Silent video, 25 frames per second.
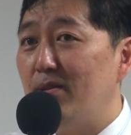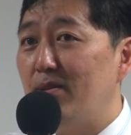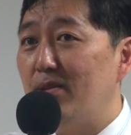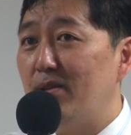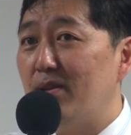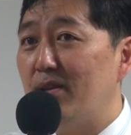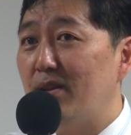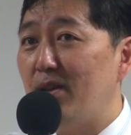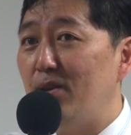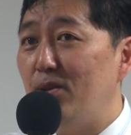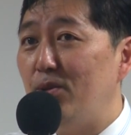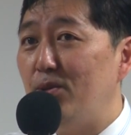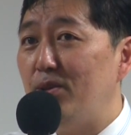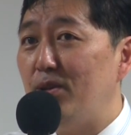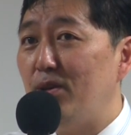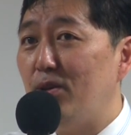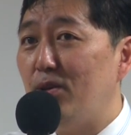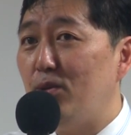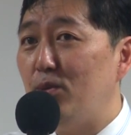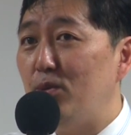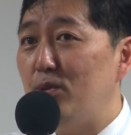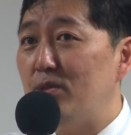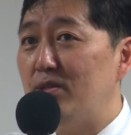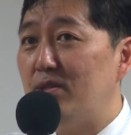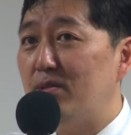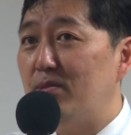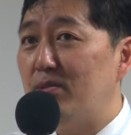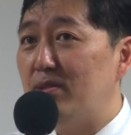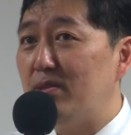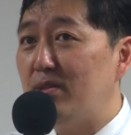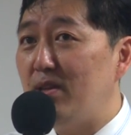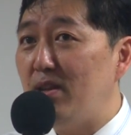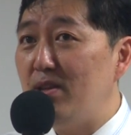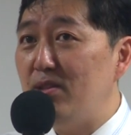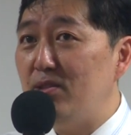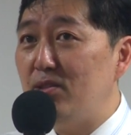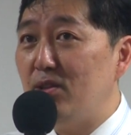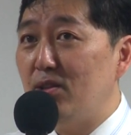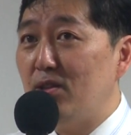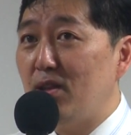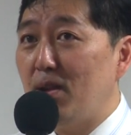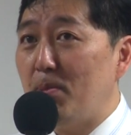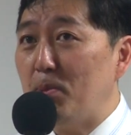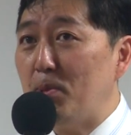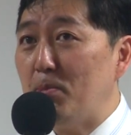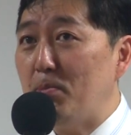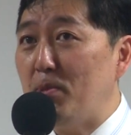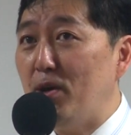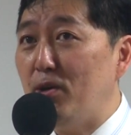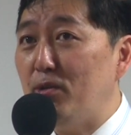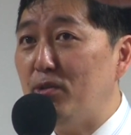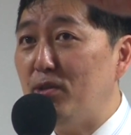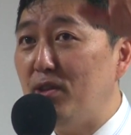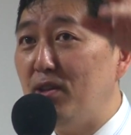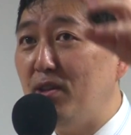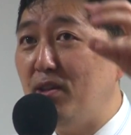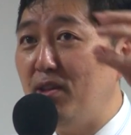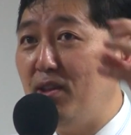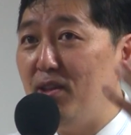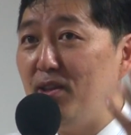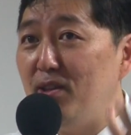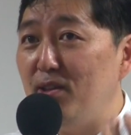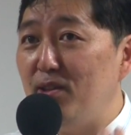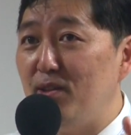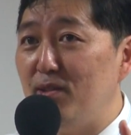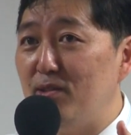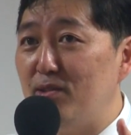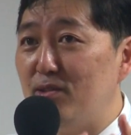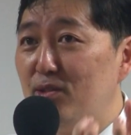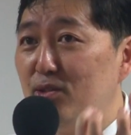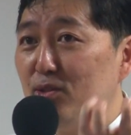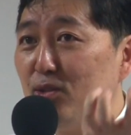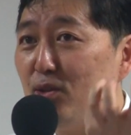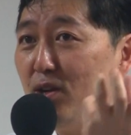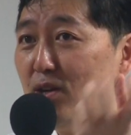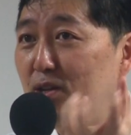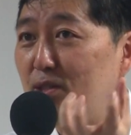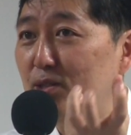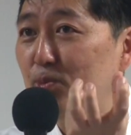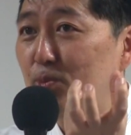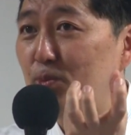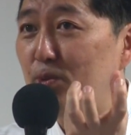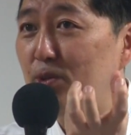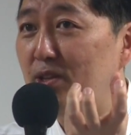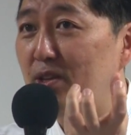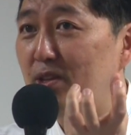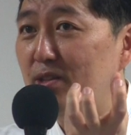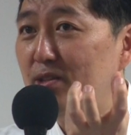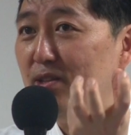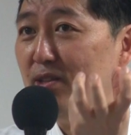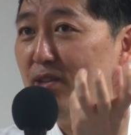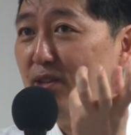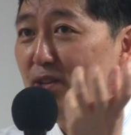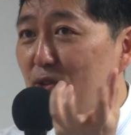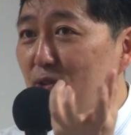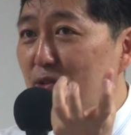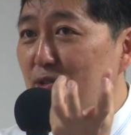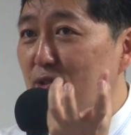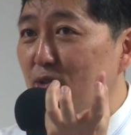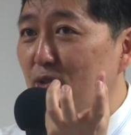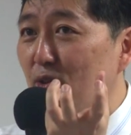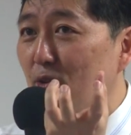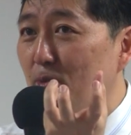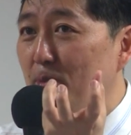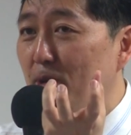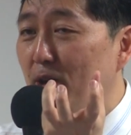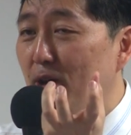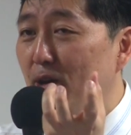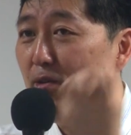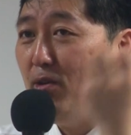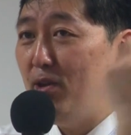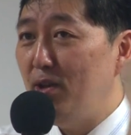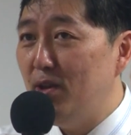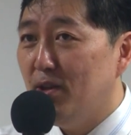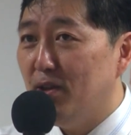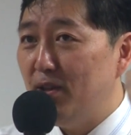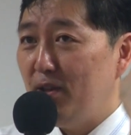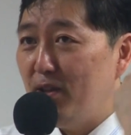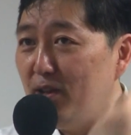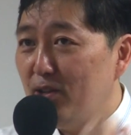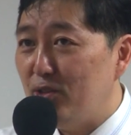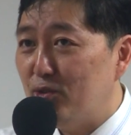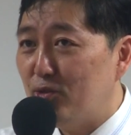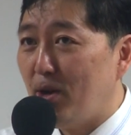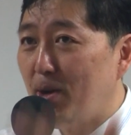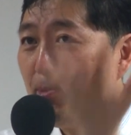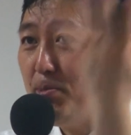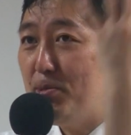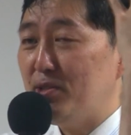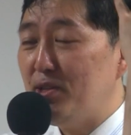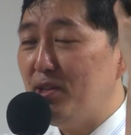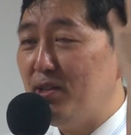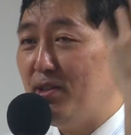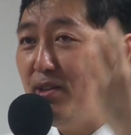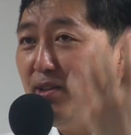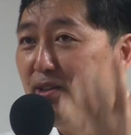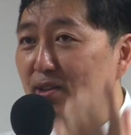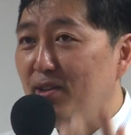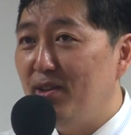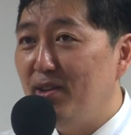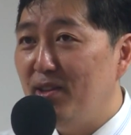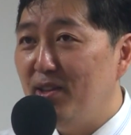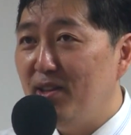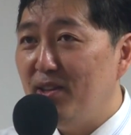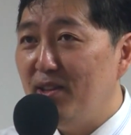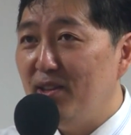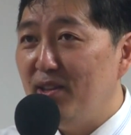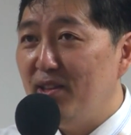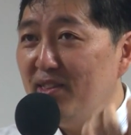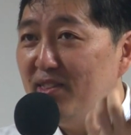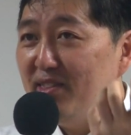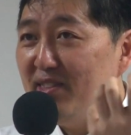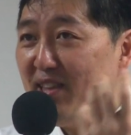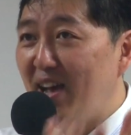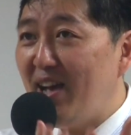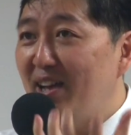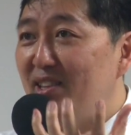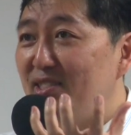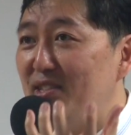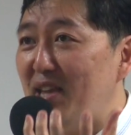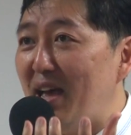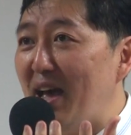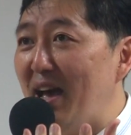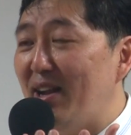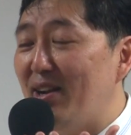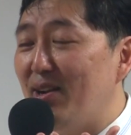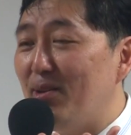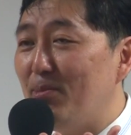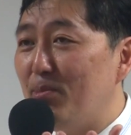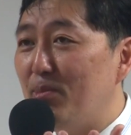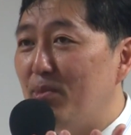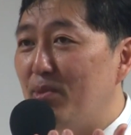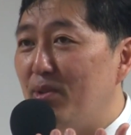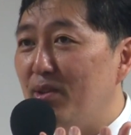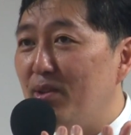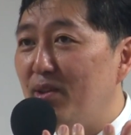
The coyote always stays on top of the mountain and it starts with a little snowball and drops it. That's Adam.